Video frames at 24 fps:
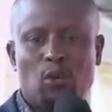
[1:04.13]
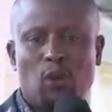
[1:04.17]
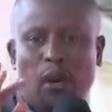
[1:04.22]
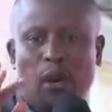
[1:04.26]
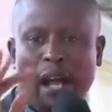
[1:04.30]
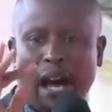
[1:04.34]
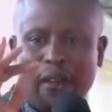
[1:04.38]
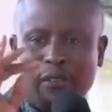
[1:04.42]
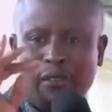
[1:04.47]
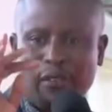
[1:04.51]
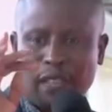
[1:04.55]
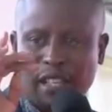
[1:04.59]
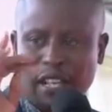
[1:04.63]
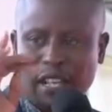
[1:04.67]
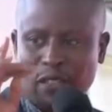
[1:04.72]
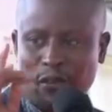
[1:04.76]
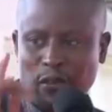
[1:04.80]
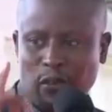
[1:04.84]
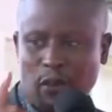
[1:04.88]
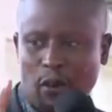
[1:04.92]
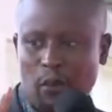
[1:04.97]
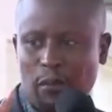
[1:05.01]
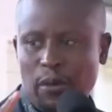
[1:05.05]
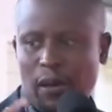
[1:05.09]
you will have
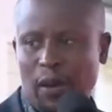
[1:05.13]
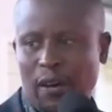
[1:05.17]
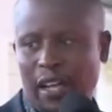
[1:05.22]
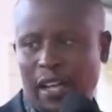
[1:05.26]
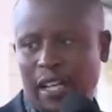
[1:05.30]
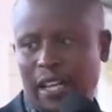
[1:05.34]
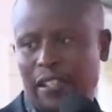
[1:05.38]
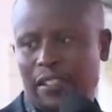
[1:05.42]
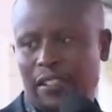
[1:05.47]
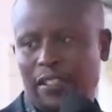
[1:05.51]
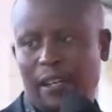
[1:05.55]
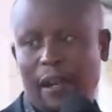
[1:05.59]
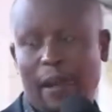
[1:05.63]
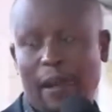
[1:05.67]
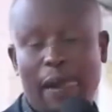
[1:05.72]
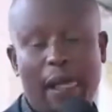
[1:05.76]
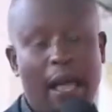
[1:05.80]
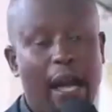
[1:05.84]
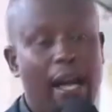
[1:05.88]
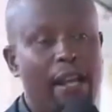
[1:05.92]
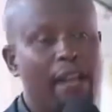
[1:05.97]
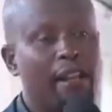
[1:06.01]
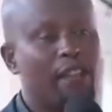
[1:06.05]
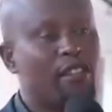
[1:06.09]
transformed our country,
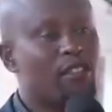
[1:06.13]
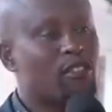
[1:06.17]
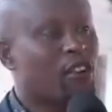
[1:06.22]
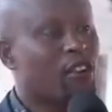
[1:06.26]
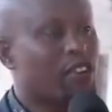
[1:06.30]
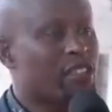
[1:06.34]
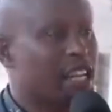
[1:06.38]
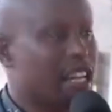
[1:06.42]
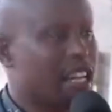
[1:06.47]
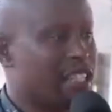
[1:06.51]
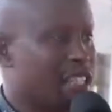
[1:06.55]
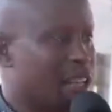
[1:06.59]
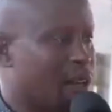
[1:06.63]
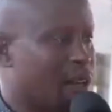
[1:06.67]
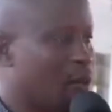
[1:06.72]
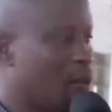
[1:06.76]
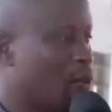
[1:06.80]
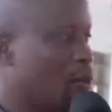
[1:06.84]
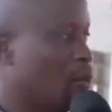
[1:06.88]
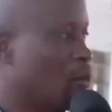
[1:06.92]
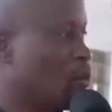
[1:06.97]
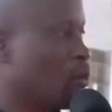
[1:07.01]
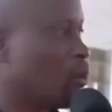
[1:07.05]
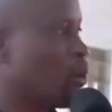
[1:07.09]
and it is not just
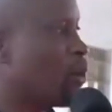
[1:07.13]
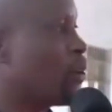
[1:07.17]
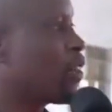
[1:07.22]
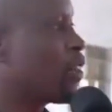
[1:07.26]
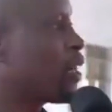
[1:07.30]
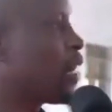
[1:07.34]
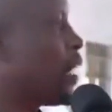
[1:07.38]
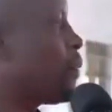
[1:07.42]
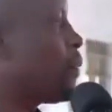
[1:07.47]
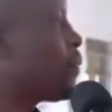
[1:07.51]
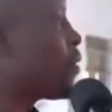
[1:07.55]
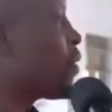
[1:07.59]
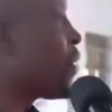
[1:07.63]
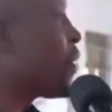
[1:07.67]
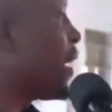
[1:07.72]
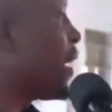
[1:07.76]
alone. We will come with